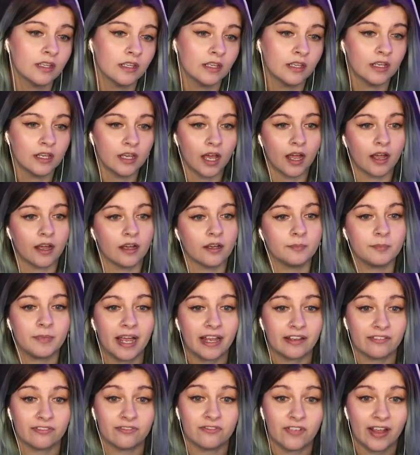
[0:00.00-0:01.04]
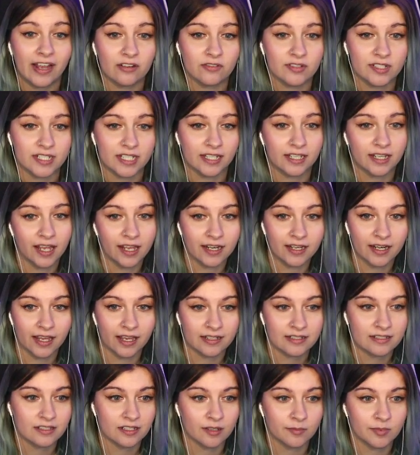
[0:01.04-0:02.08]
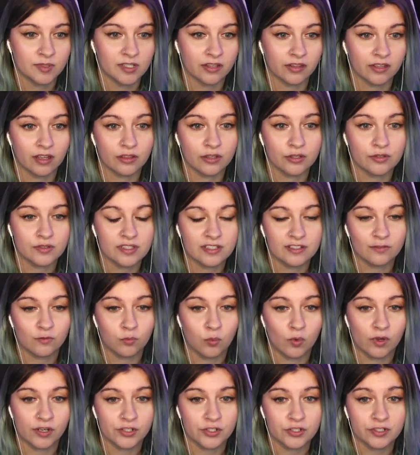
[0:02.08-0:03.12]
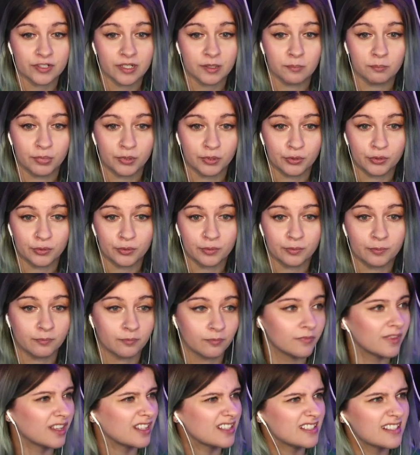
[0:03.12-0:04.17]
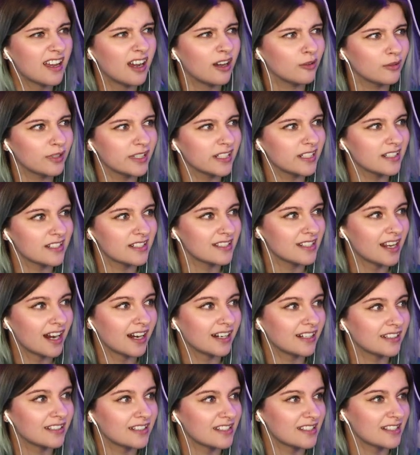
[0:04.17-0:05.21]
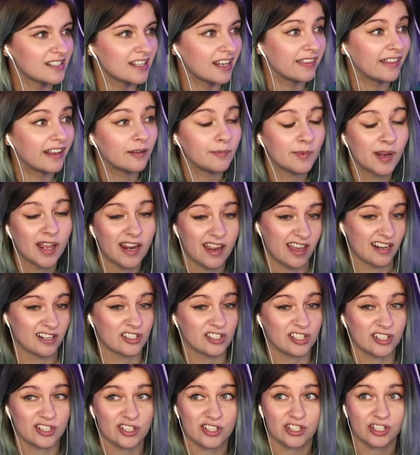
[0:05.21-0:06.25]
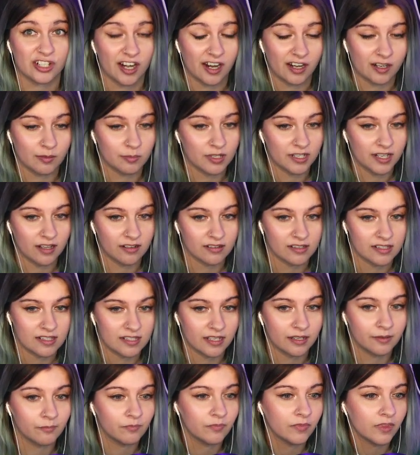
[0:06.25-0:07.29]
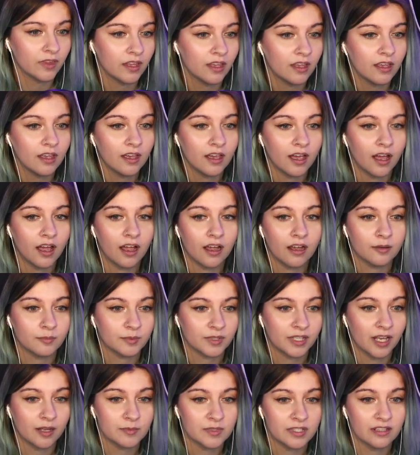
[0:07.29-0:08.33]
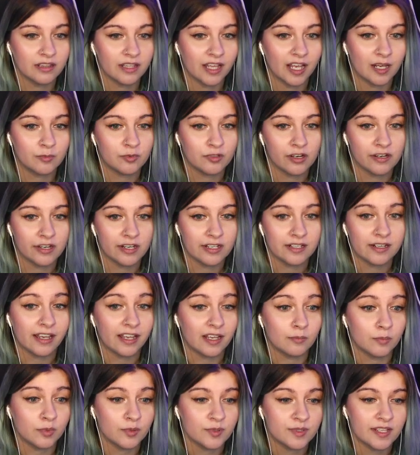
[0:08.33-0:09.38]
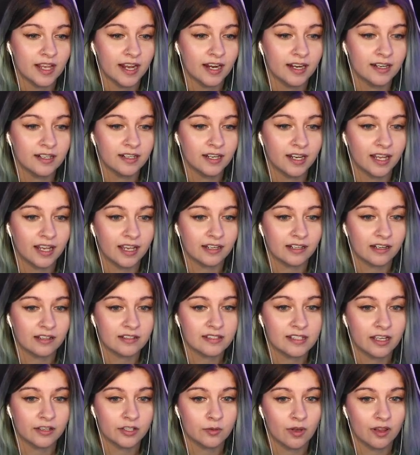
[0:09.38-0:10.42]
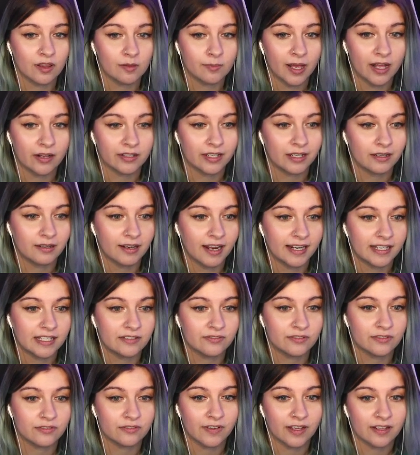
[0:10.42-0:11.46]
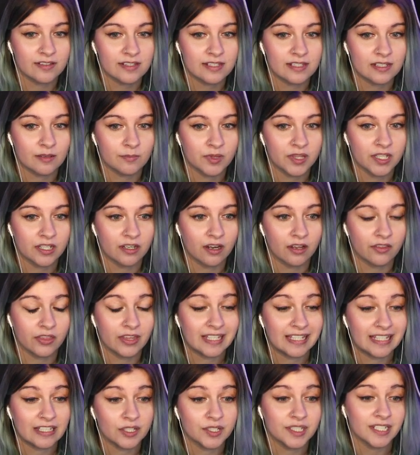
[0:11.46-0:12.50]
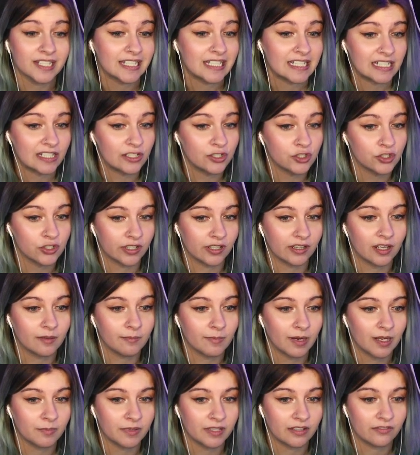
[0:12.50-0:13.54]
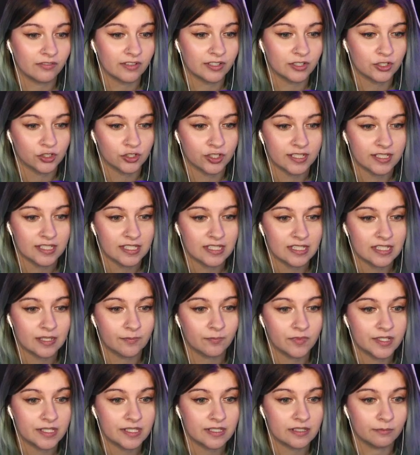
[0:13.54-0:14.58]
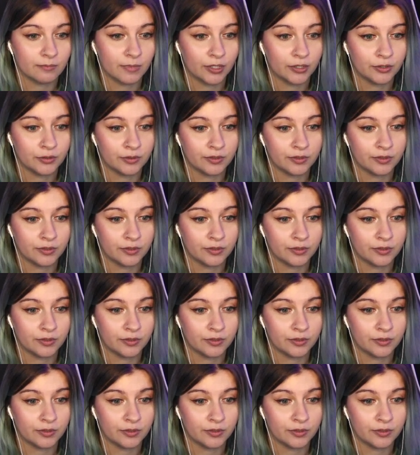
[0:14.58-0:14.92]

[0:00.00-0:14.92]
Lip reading: I found it, an excerpt on the elusive wandering boo. That's how we decided to say that. I'm not actually sure how to pronounce it. Come to the library in Ambleside, and I'll tell you all about it. I even found something on the gilded dendra that might be of interest. Simone.